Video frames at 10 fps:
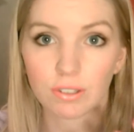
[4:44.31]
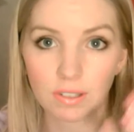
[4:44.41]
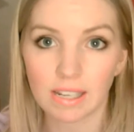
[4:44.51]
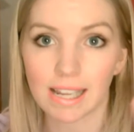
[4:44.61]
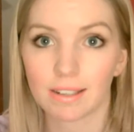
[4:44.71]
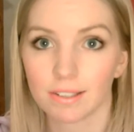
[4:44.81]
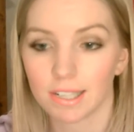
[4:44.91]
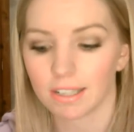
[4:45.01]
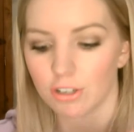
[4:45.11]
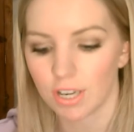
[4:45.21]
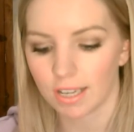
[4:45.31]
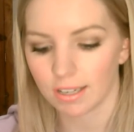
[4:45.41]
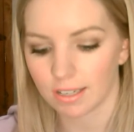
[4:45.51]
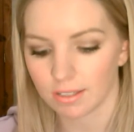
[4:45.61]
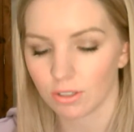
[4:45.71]
stain to your
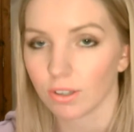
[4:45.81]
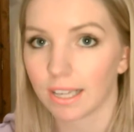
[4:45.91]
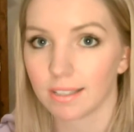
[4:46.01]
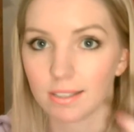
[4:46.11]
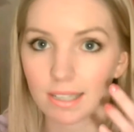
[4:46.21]
cheek, and it's not like